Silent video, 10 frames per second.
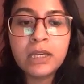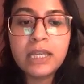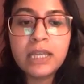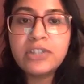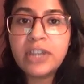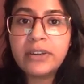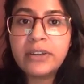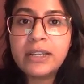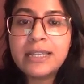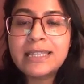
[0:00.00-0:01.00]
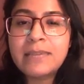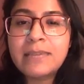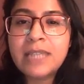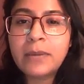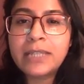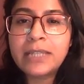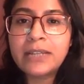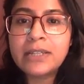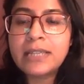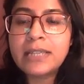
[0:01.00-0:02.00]
In general, it seems that with
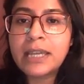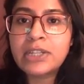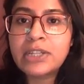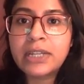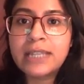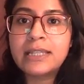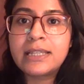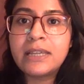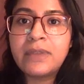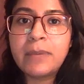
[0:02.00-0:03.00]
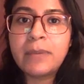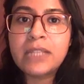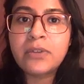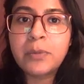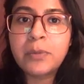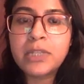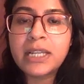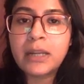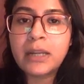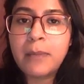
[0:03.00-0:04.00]
increasing age and density, females oviposit
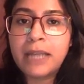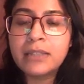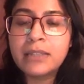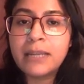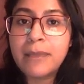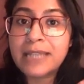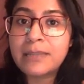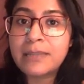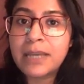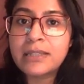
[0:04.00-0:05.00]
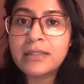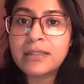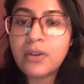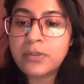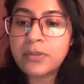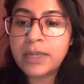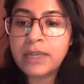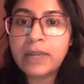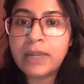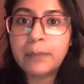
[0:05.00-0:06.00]
in a manner that maximizes offspring
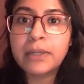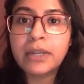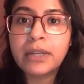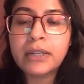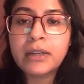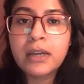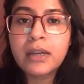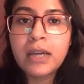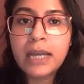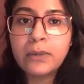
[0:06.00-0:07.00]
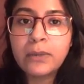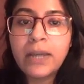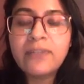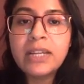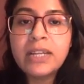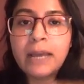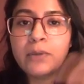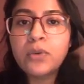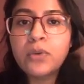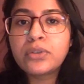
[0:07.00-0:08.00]
development rate. I don't have the time
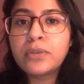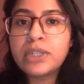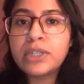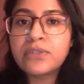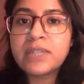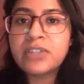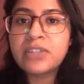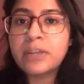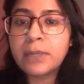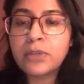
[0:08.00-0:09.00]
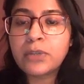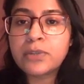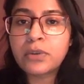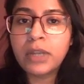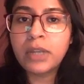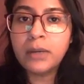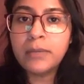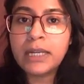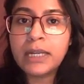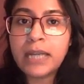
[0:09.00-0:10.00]
to go through each of these treatment groups shown here,
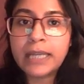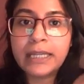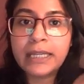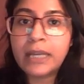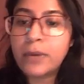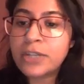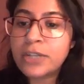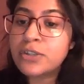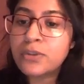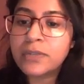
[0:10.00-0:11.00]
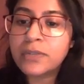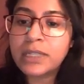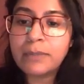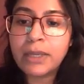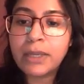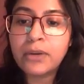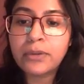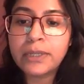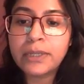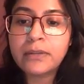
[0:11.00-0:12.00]
but I can take questions over email or
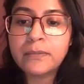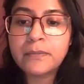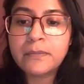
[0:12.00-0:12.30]
Twitter.